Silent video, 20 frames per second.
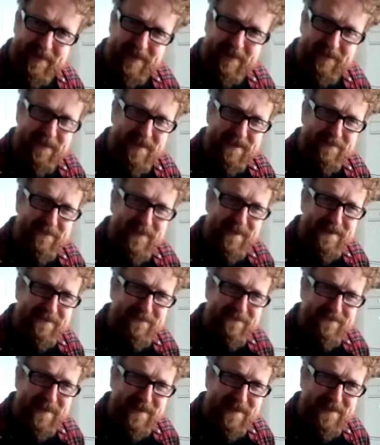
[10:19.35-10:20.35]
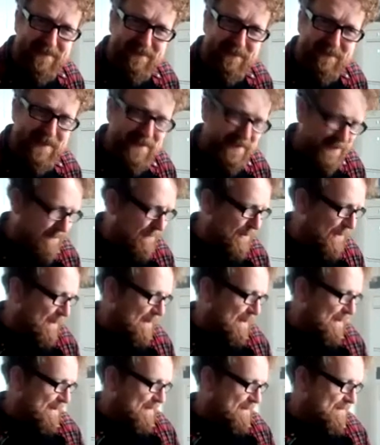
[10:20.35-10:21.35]
my stomach
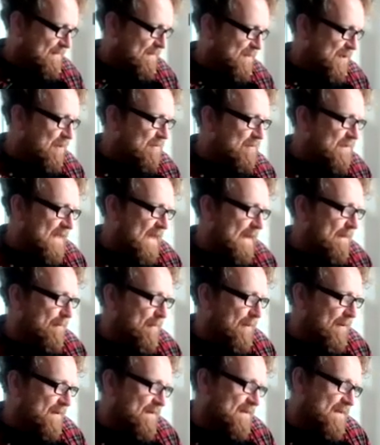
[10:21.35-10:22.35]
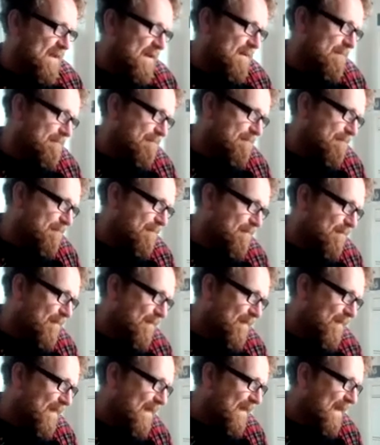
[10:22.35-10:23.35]
line shows that, but
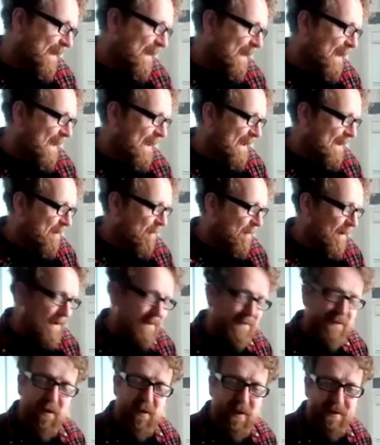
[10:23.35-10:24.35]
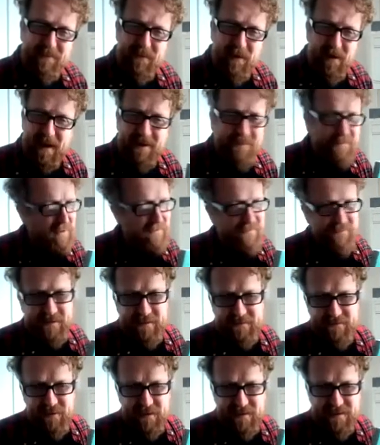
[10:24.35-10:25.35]
no, I'm not
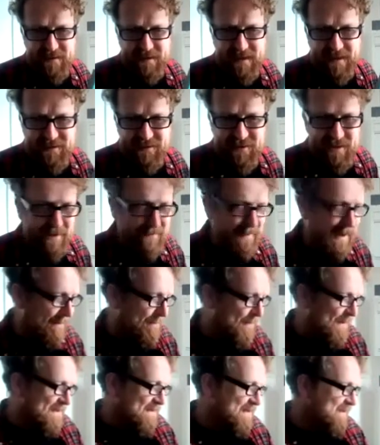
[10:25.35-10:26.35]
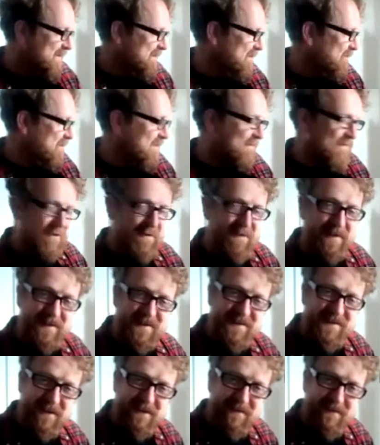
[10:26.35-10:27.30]
fearful in the kitchen. I'm happy to knock a few things up.